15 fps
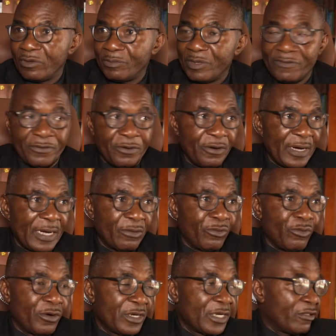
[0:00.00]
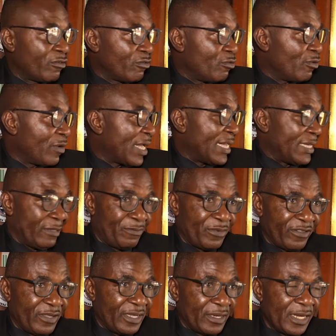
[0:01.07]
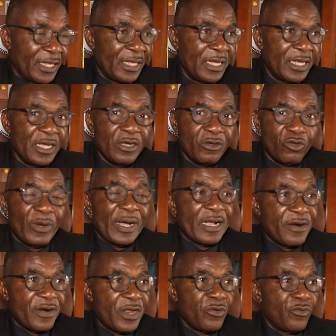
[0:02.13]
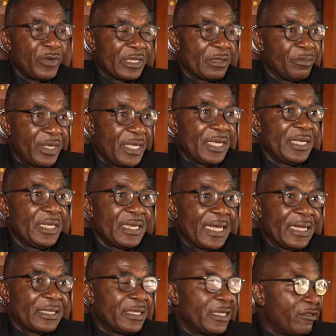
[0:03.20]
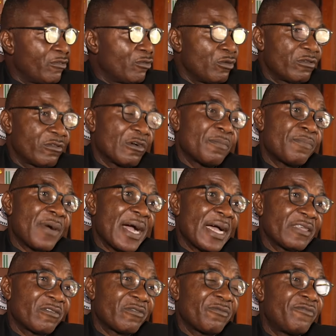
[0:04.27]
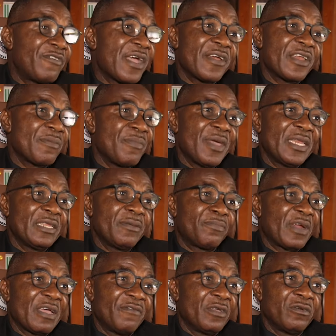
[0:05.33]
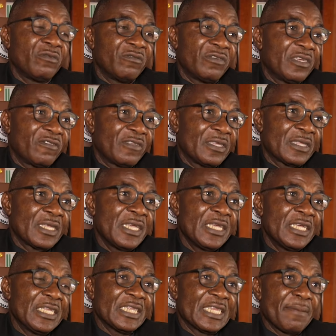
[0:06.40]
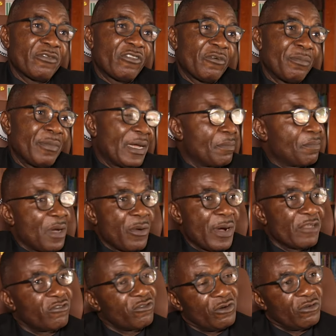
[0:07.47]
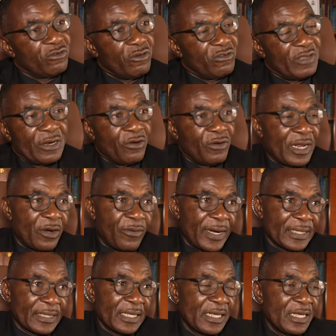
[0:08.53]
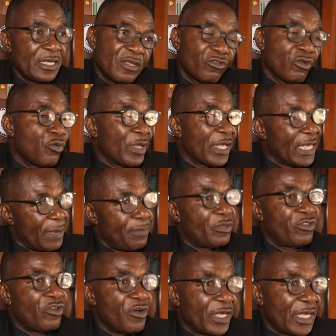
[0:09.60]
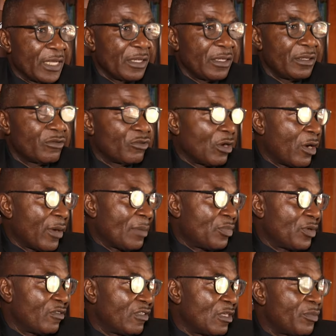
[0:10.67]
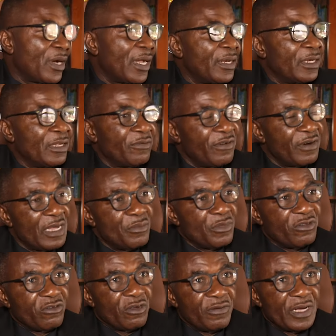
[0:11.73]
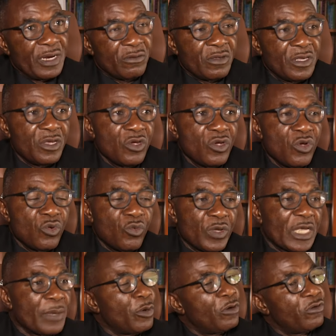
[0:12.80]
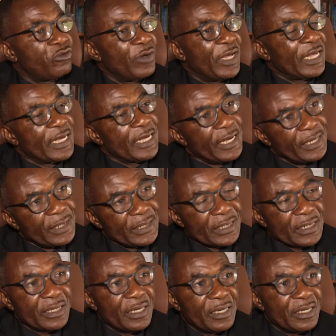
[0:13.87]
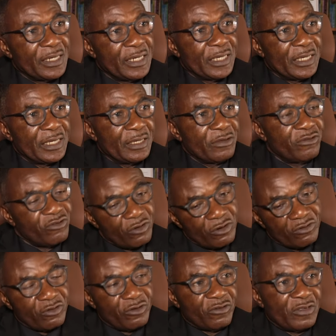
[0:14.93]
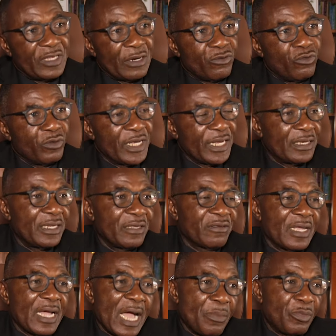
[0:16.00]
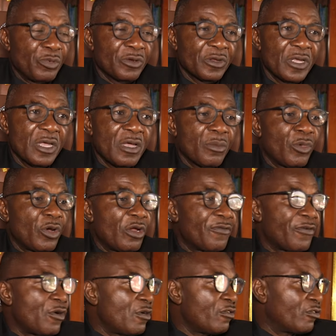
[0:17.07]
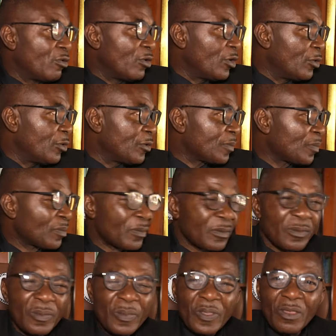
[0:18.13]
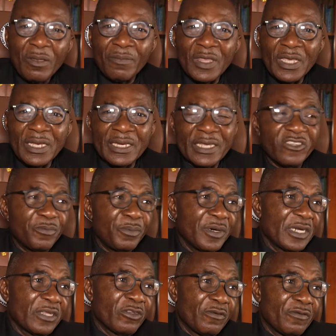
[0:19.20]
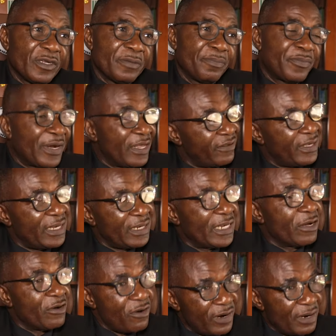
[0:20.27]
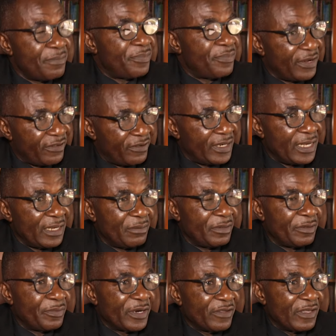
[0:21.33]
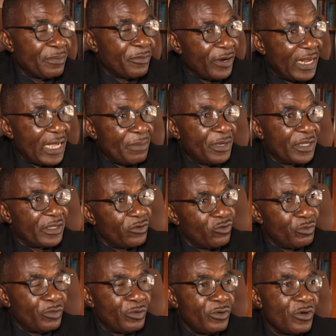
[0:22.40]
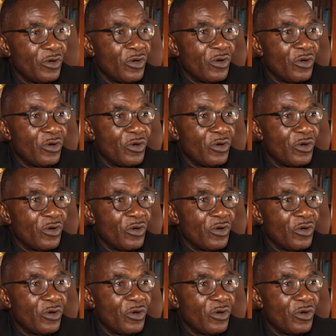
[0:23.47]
before and what the school has presently, you agree with me that this school surpassed very many private universities in terms of manpower structures and otherwise. So we keep talking to our principal, the Federal Minister of Health. We keep also engaging the structures that could get this happen. But of course, you know, in the spirit of the current president, President Bola Ahmed Tinubu,